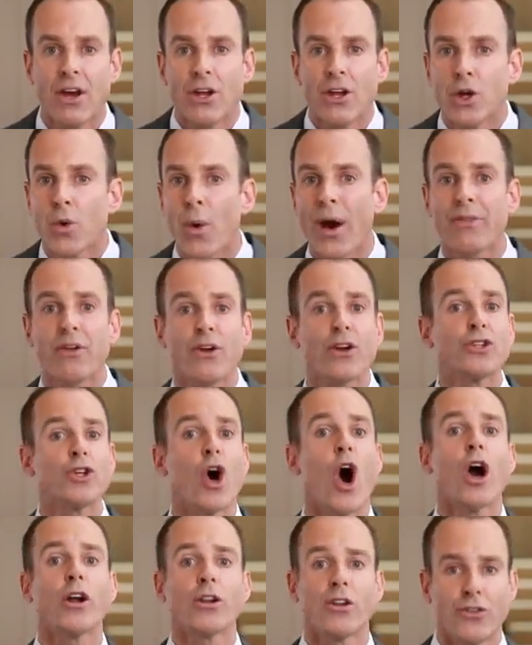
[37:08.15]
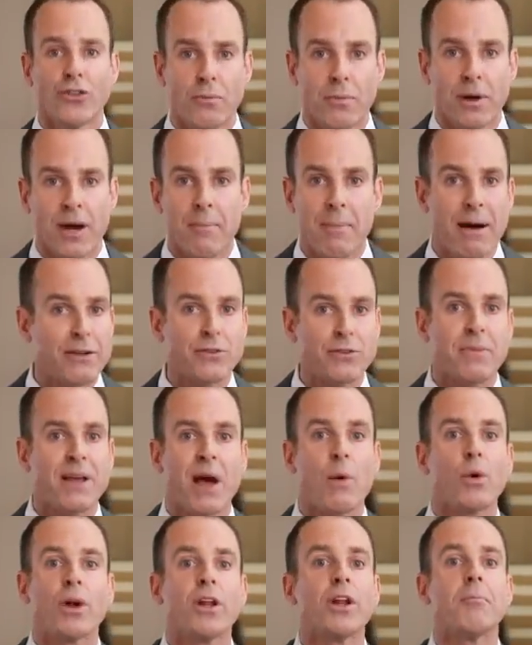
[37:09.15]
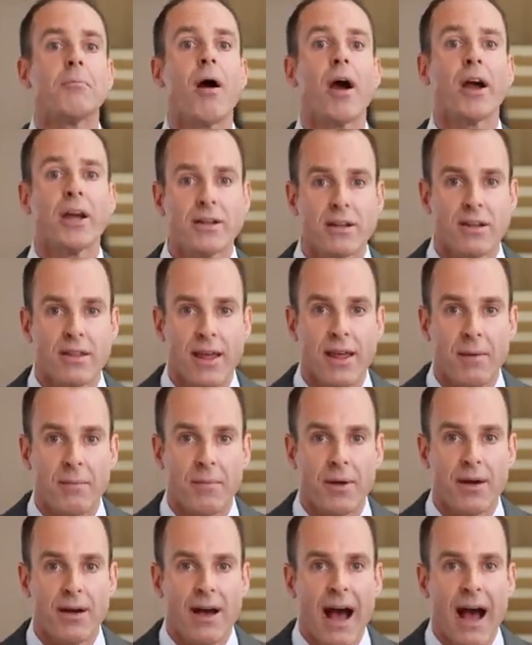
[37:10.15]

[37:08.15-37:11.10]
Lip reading: to go out there and talk to somebody about something I wanted to market to them.